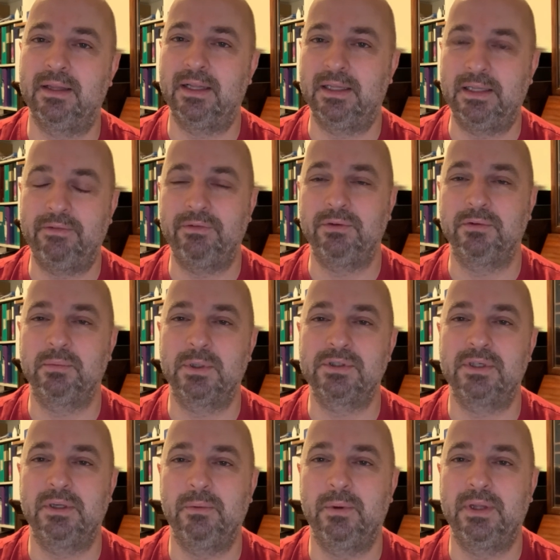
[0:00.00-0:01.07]
they leave you,
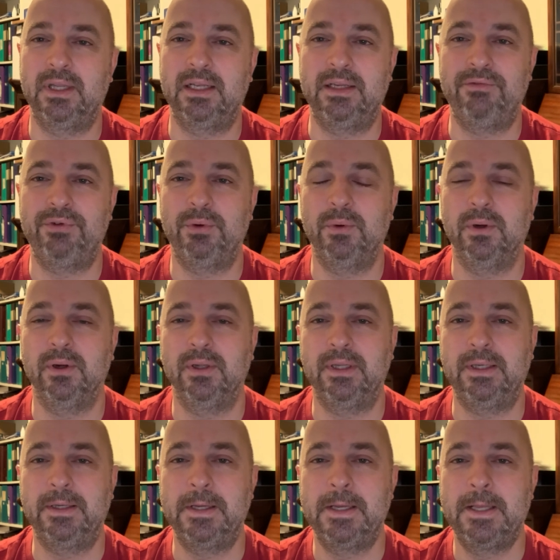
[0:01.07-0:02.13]
especially when they leave you early.